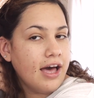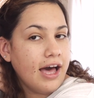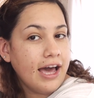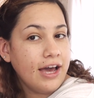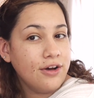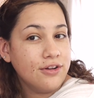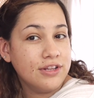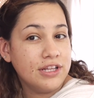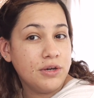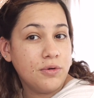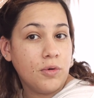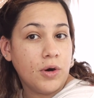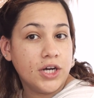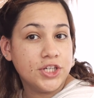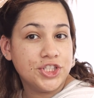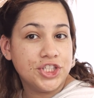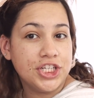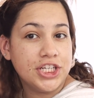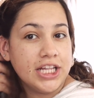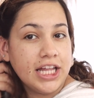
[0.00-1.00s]
I only
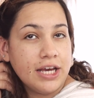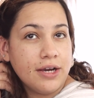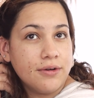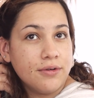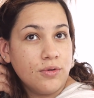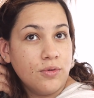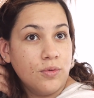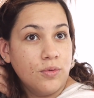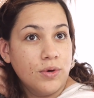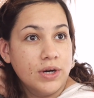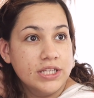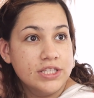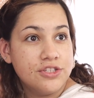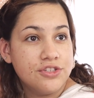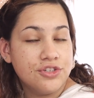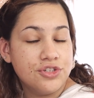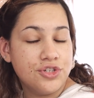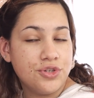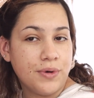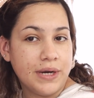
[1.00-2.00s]
wash it like
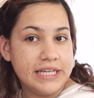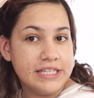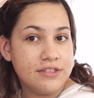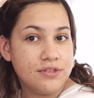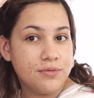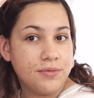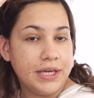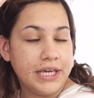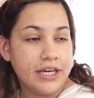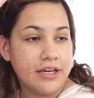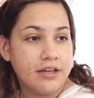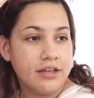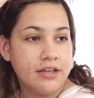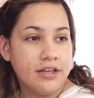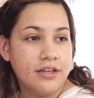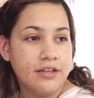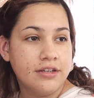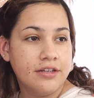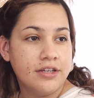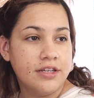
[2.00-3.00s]
once or twice a week.
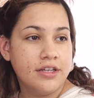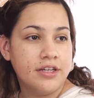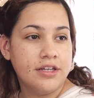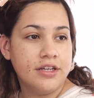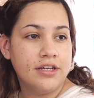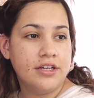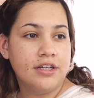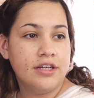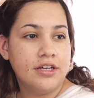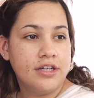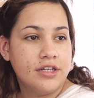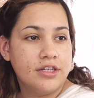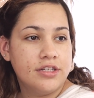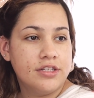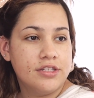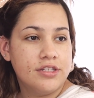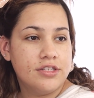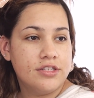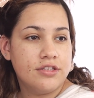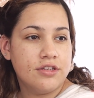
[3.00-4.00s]

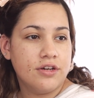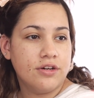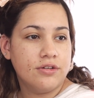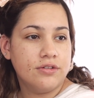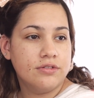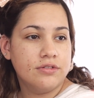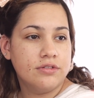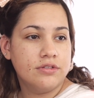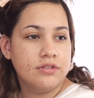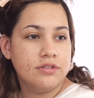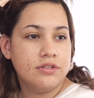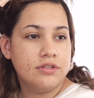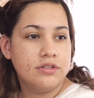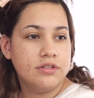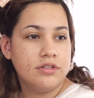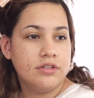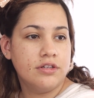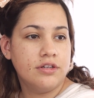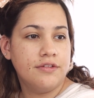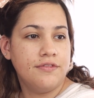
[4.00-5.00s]
So
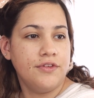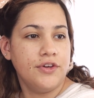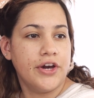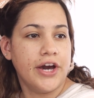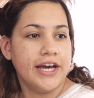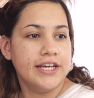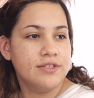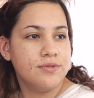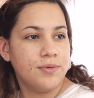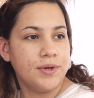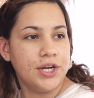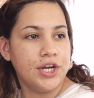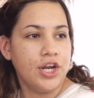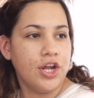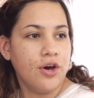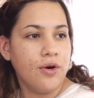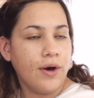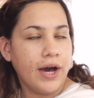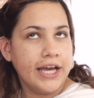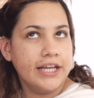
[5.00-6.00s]
if you guys want to
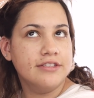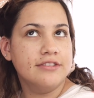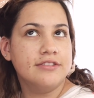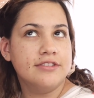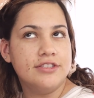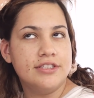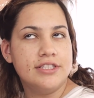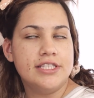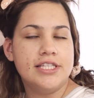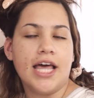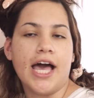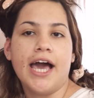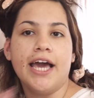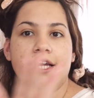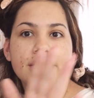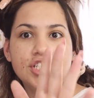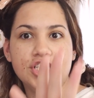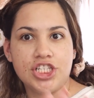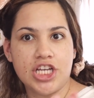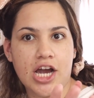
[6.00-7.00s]
know,
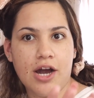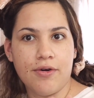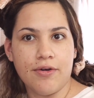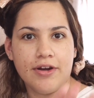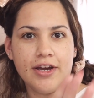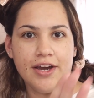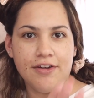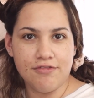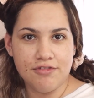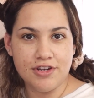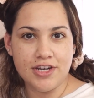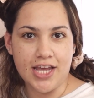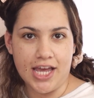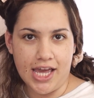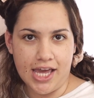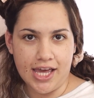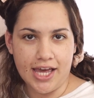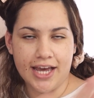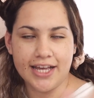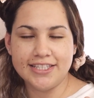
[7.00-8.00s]
I shower every
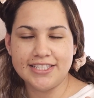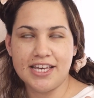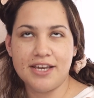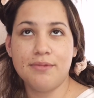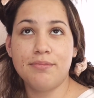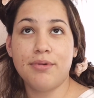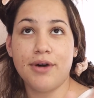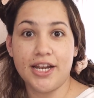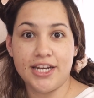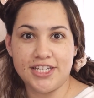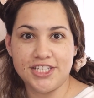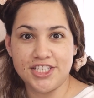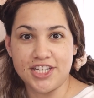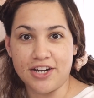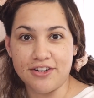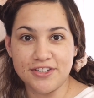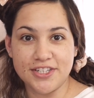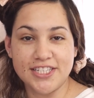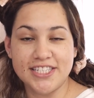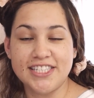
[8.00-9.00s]
day. I take body
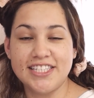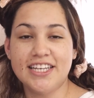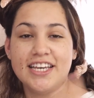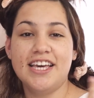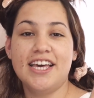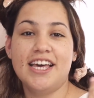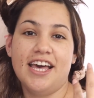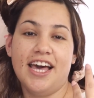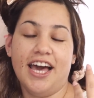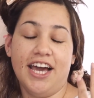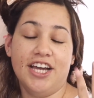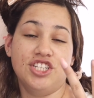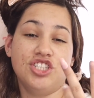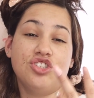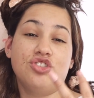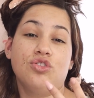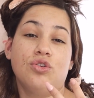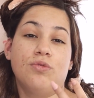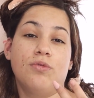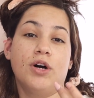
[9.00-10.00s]
showers. I
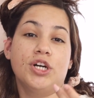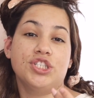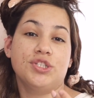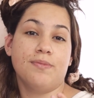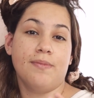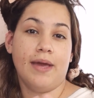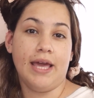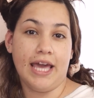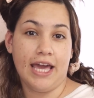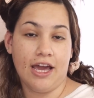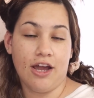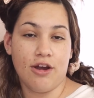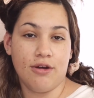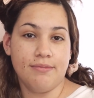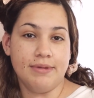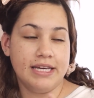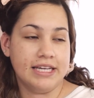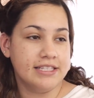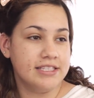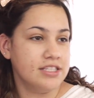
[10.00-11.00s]
just don't wash my hair
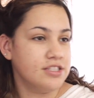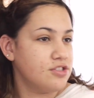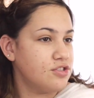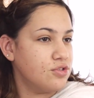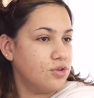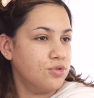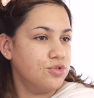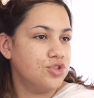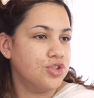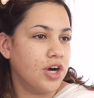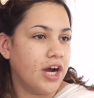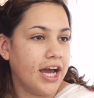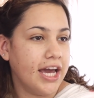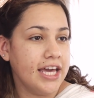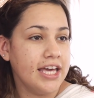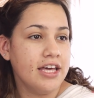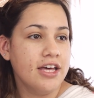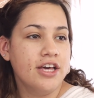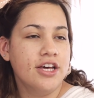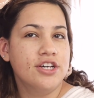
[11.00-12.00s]
because it's so
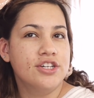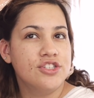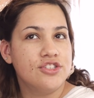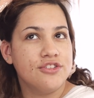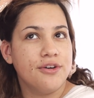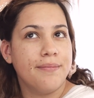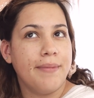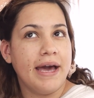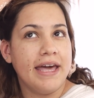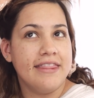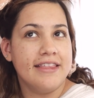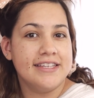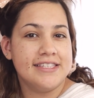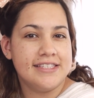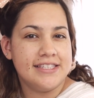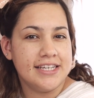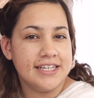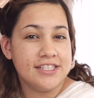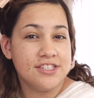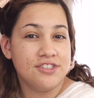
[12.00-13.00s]
dry. So by the
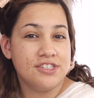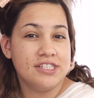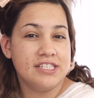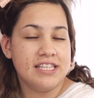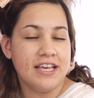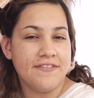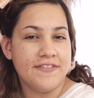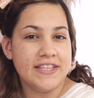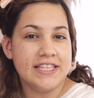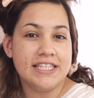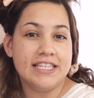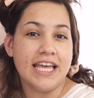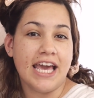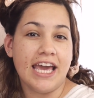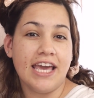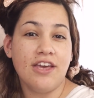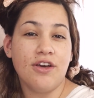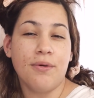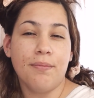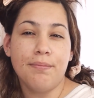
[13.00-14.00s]
6th or 7th
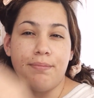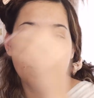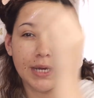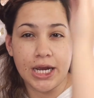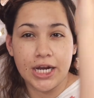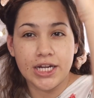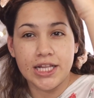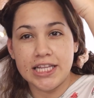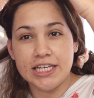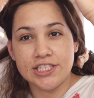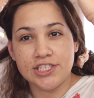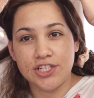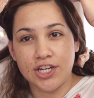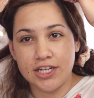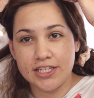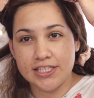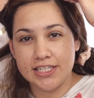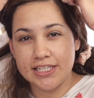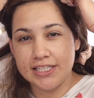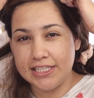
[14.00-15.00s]
day, you'll barely
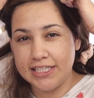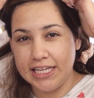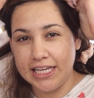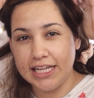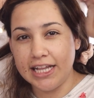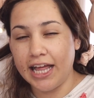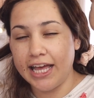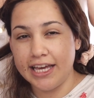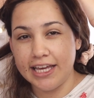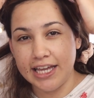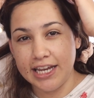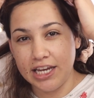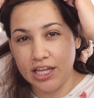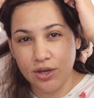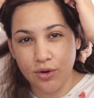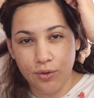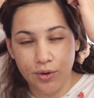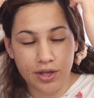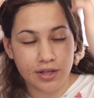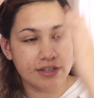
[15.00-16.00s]
start to see like
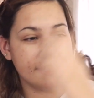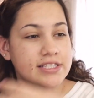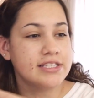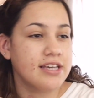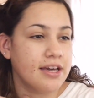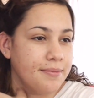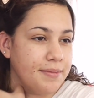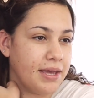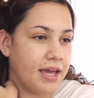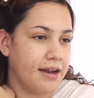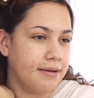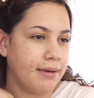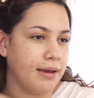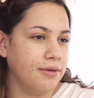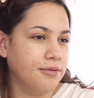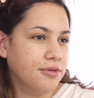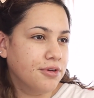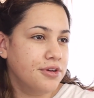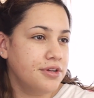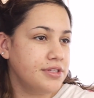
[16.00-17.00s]
any oils coming out of my
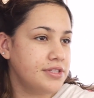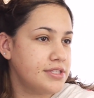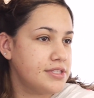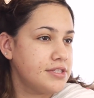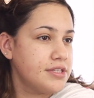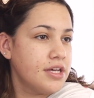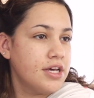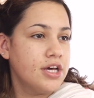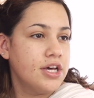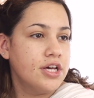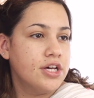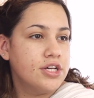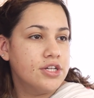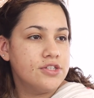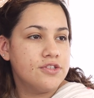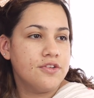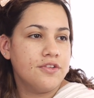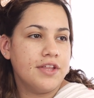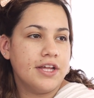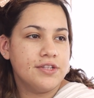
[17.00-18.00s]
roots.
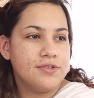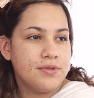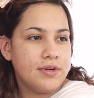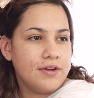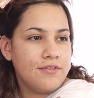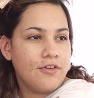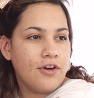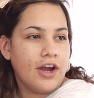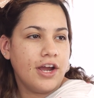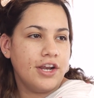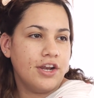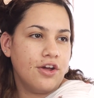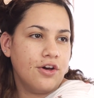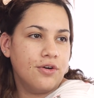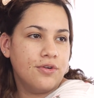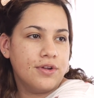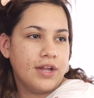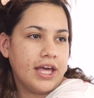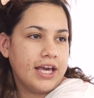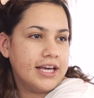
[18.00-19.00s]
So that's whenever I
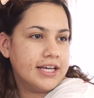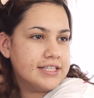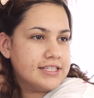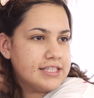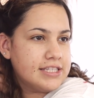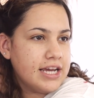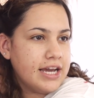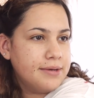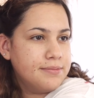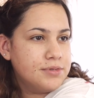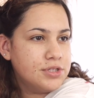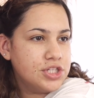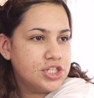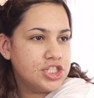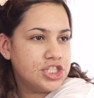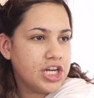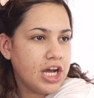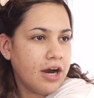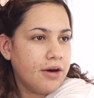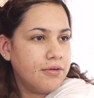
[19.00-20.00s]
know like it's time to
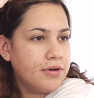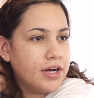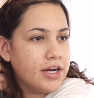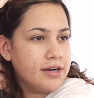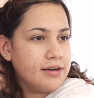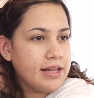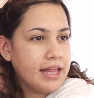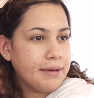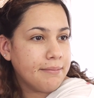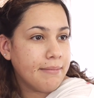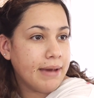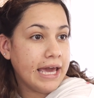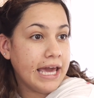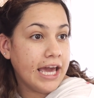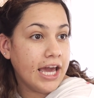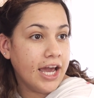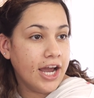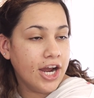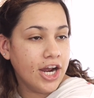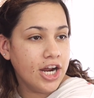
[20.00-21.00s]
shower like my
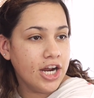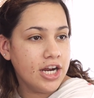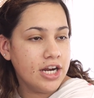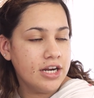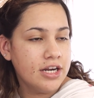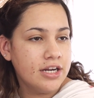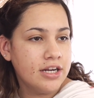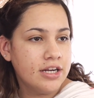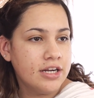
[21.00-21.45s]
hair.